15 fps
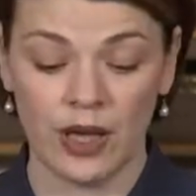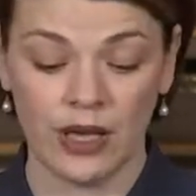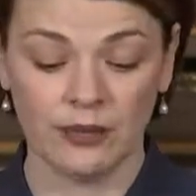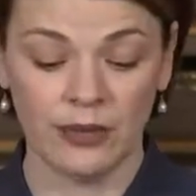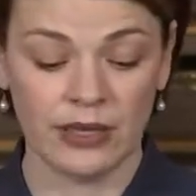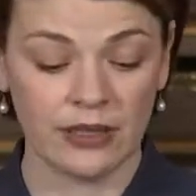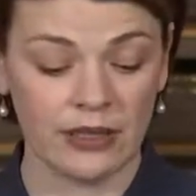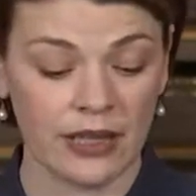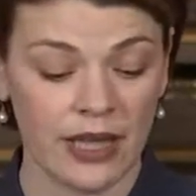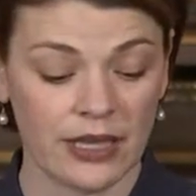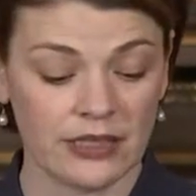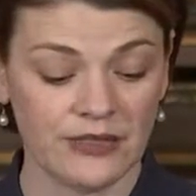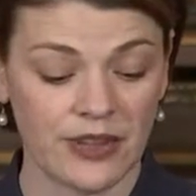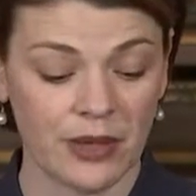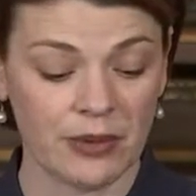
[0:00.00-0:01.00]
and middle
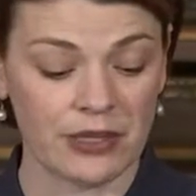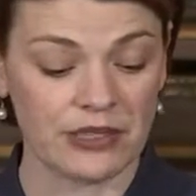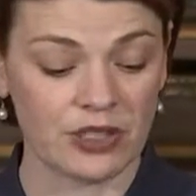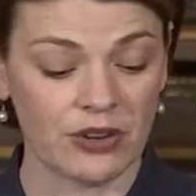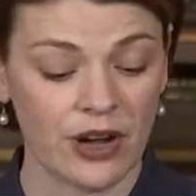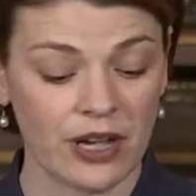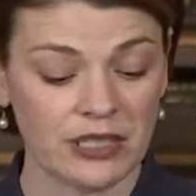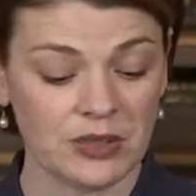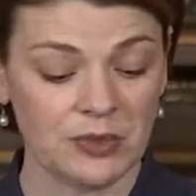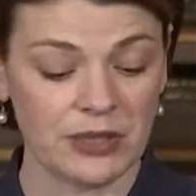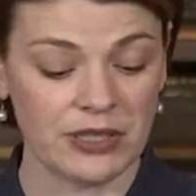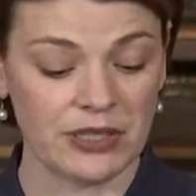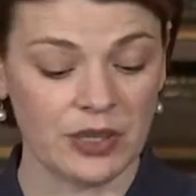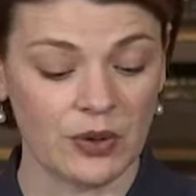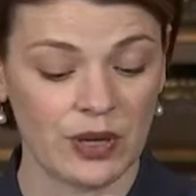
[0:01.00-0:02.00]
class families across
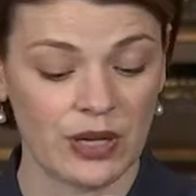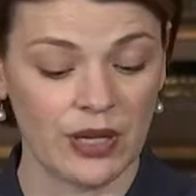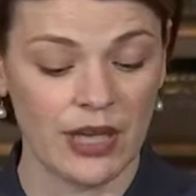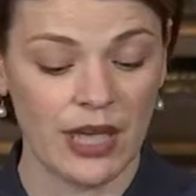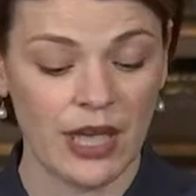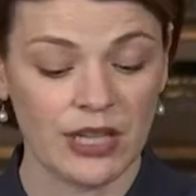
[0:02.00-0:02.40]
Minnesota,